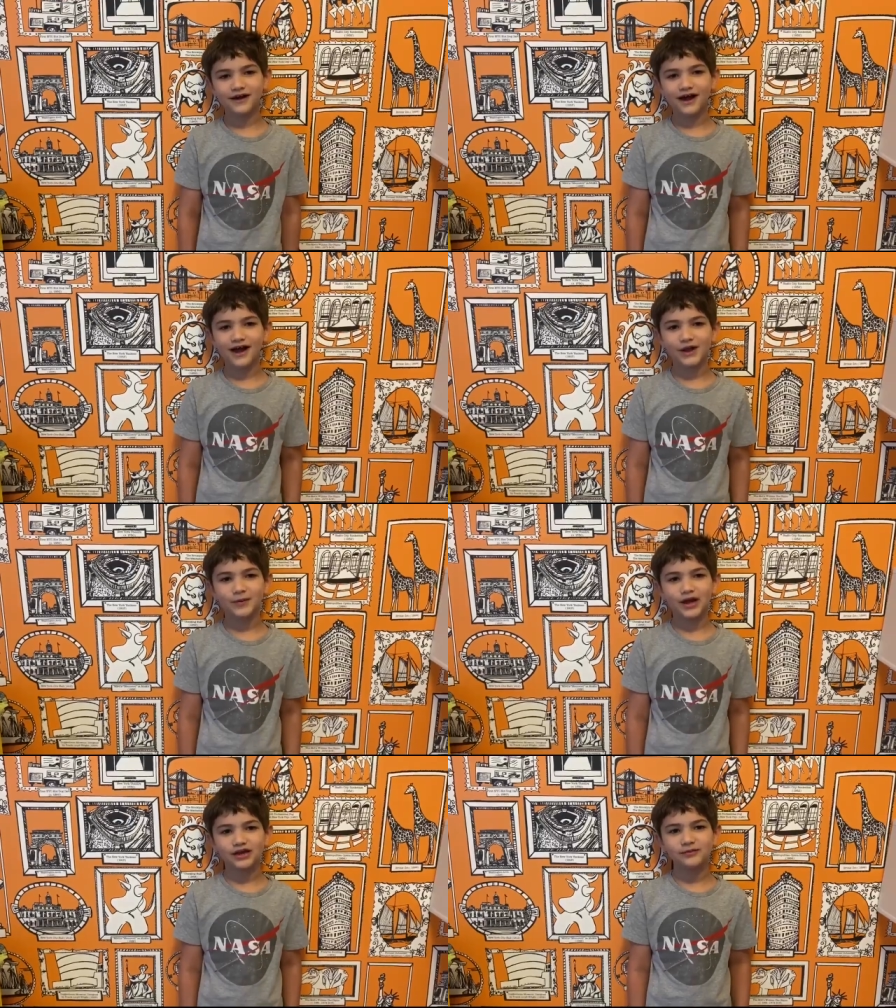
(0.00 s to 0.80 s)
Hi,
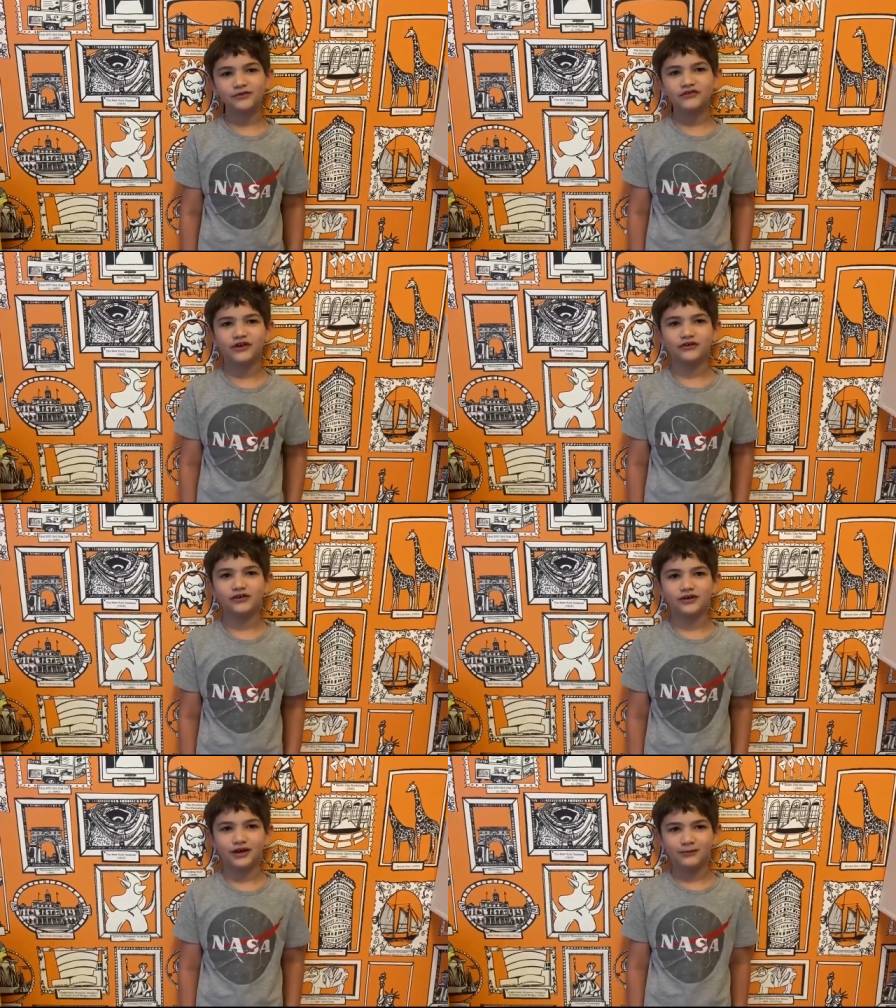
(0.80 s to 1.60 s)
my name is
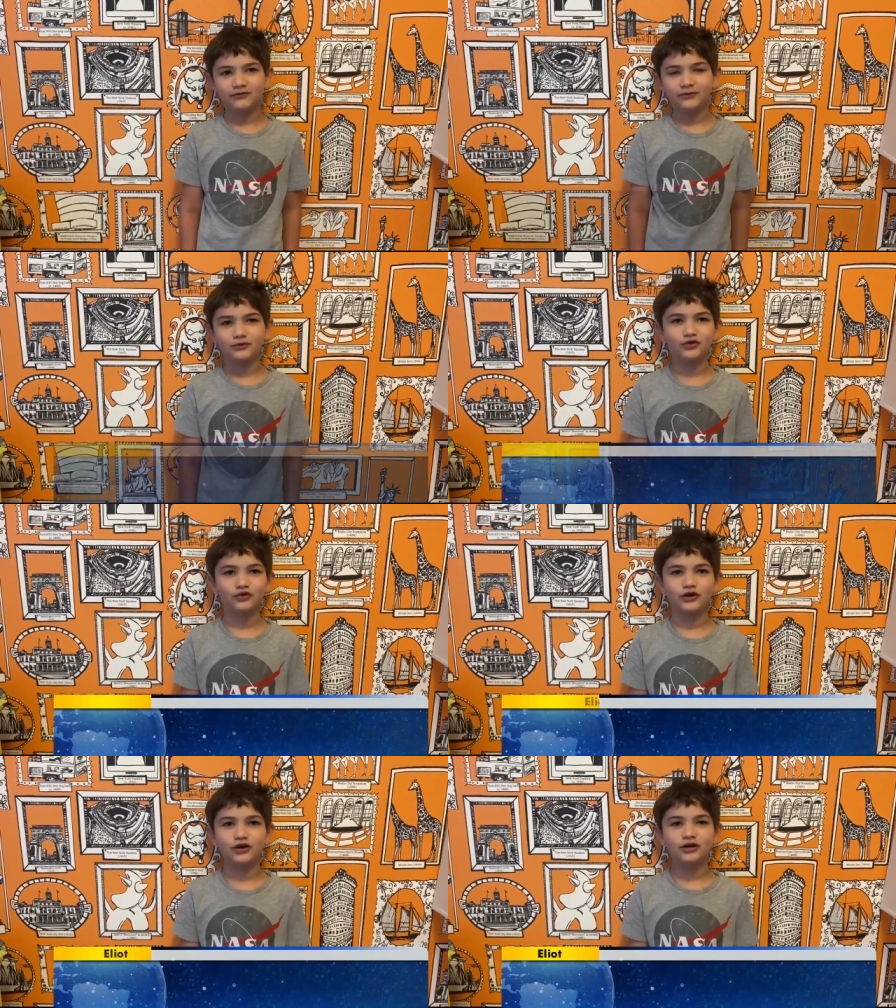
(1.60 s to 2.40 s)
Ellie and I'm from New
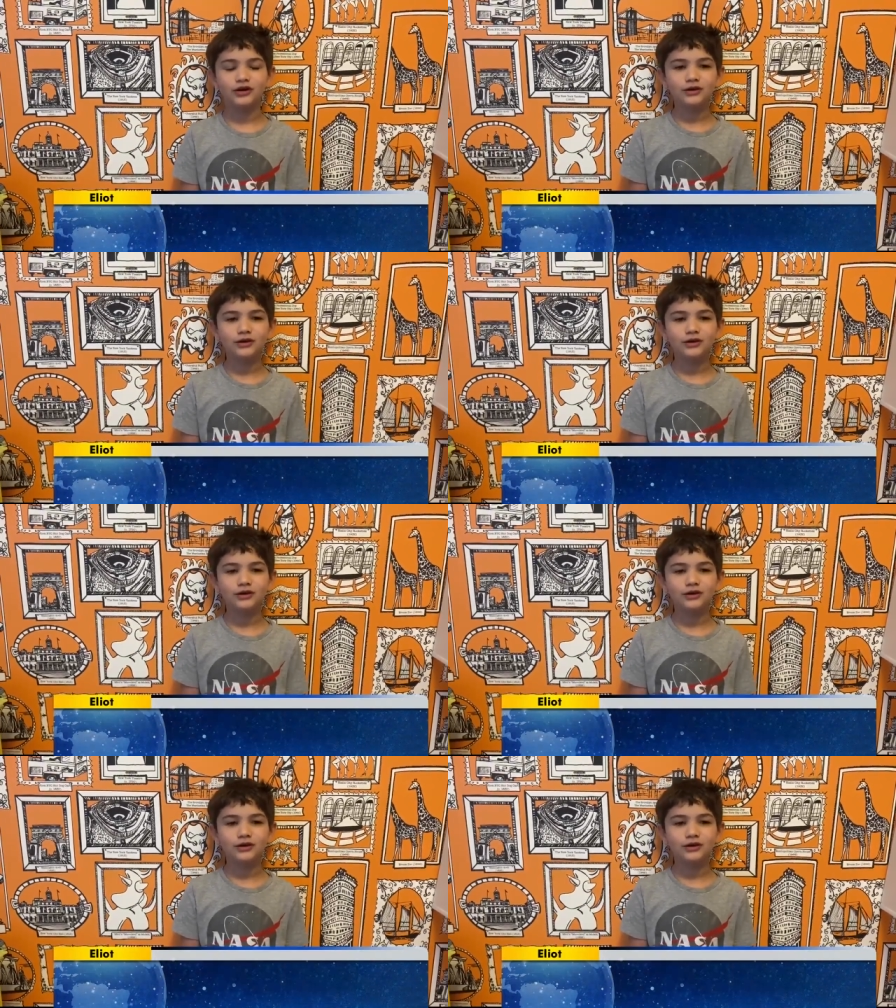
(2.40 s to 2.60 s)
York.